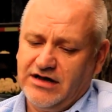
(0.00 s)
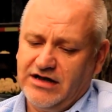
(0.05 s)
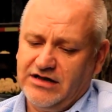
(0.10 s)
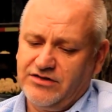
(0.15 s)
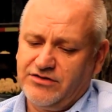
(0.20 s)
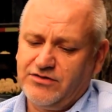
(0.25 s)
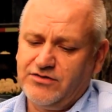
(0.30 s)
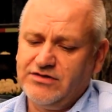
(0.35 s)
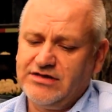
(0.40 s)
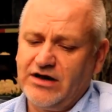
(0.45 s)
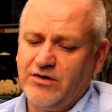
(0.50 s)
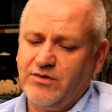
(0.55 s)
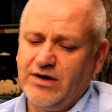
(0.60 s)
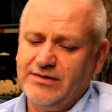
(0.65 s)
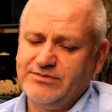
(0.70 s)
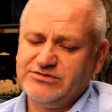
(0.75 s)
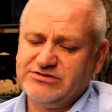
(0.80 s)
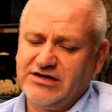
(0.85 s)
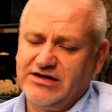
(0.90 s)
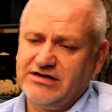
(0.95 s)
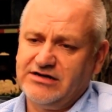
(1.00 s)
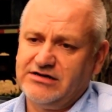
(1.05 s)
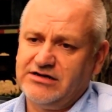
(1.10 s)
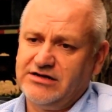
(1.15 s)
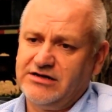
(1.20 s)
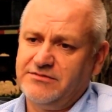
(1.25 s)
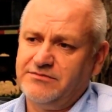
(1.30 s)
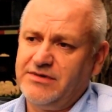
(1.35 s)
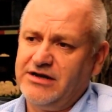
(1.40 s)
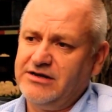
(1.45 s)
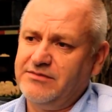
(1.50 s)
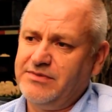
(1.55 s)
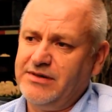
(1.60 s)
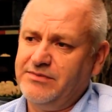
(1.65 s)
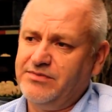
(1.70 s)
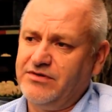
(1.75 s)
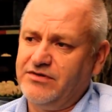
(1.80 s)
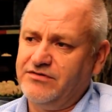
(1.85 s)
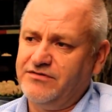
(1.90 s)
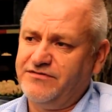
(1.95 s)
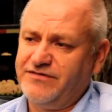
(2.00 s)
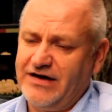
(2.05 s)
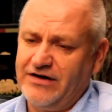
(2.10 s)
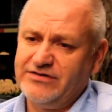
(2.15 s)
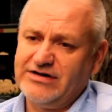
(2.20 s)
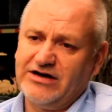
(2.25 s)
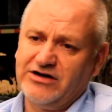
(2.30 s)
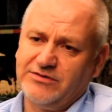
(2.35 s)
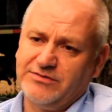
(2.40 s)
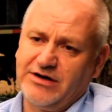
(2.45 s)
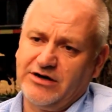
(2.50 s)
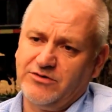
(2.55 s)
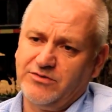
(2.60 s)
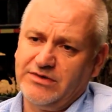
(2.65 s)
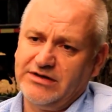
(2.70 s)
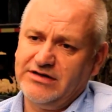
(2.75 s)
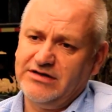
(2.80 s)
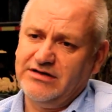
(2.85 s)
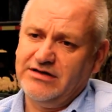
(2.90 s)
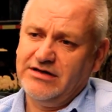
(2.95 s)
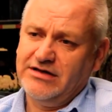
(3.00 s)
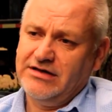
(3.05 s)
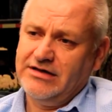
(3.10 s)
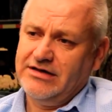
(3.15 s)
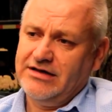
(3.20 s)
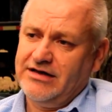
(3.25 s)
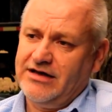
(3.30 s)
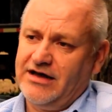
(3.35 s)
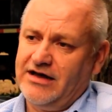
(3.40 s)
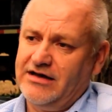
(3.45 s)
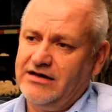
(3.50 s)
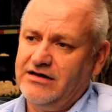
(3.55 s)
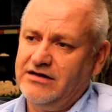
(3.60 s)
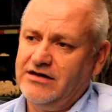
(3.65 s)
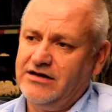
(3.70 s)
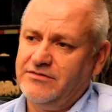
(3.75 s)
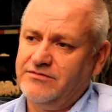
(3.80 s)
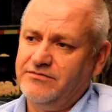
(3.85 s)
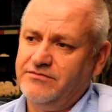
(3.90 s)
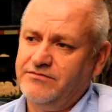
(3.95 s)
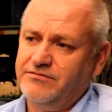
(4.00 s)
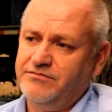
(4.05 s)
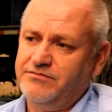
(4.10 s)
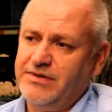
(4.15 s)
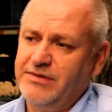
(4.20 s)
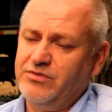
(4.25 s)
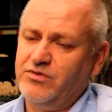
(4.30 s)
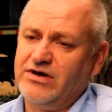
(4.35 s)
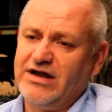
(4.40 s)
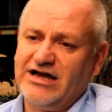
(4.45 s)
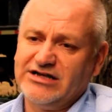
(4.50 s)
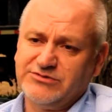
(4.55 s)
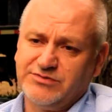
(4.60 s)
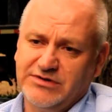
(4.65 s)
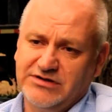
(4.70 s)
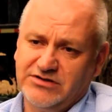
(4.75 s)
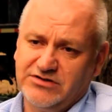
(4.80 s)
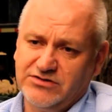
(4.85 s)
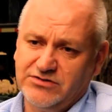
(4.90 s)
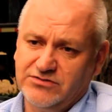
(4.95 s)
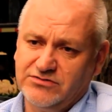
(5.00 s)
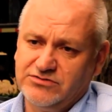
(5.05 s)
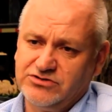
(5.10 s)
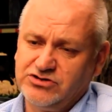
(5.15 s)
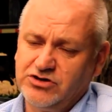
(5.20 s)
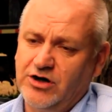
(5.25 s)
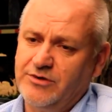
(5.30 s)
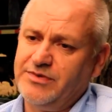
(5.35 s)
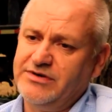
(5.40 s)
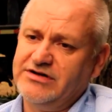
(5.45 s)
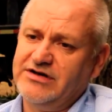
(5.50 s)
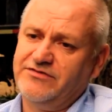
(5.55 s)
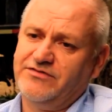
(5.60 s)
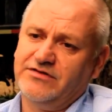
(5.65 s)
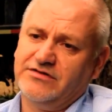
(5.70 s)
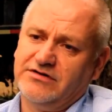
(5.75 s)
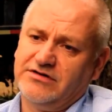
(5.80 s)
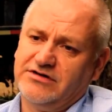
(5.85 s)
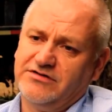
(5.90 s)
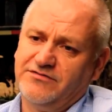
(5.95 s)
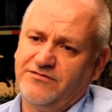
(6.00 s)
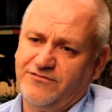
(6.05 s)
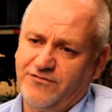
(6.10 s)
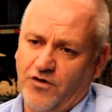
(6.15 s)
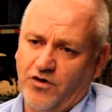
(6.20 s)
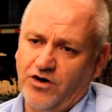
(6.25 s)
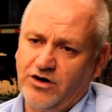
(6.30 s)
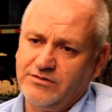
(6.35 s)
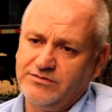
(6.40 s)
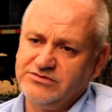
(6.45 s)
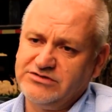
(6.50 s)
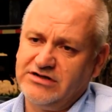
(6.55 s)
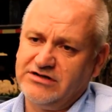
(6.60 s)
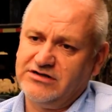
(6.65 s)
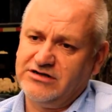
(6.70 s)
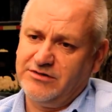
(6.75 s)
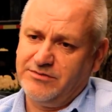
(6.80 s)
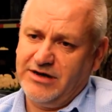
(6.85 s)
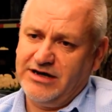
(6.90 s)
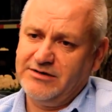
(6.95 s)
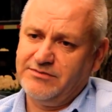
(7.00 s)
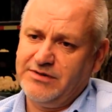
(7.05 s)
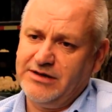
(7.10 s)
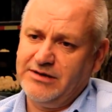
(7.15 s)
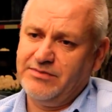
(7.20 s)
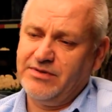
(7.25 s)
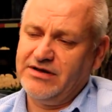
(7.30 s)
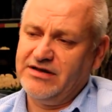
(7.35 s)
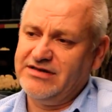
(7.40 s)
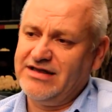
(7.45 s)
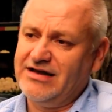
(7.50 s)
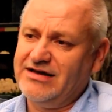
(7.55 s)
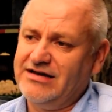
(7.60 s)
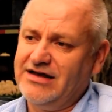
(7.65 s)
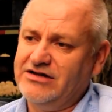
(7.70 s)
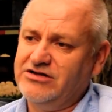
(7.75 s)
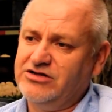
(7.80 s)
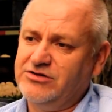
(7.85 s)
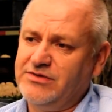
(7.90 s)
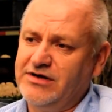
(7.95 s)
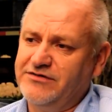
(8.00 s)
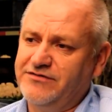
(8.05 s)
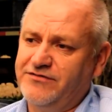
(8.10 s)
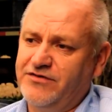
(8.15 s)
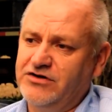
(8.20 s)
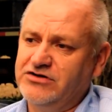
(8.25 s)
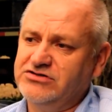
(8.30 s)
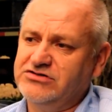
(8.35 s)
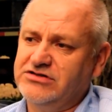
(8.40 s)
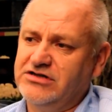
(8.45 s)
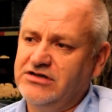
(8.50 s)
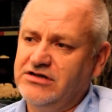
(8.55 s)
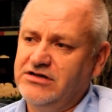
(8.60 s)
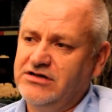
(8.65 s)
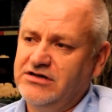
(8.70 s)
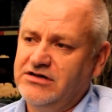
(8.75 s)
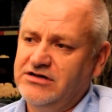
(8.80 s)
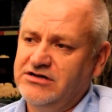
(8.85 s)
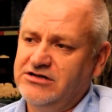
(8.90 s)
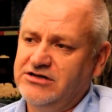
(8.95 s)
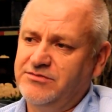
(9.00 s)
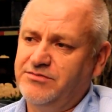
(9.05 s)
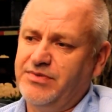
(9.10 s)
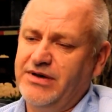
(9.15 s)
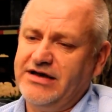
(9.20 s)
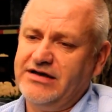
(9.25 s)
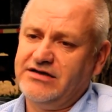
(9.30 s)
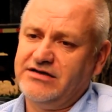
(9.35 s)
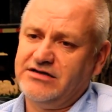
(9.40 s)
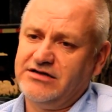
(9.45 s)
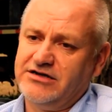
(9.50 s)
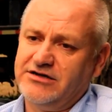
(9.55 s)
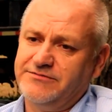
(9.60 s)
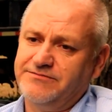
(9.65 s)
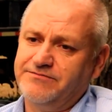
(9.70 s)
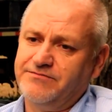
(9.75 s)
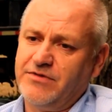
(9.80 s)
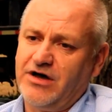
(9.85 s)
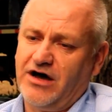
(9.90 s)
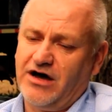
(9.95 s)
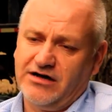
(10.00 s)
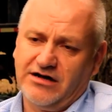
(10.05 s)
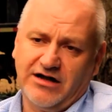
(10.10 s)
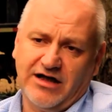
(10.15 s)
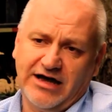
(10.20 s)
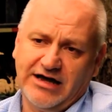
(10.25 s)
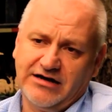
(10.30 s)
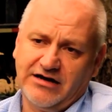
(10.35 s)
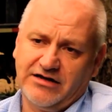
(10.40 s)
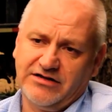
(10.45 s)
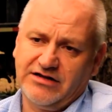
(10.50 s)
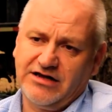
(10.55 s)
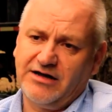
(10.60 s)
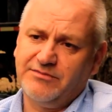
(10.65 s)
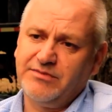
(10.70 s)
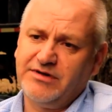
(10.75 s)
And through that website, many people found out about me, and people would ask me to show up in different forums and debate people, and that led to my first debate online on the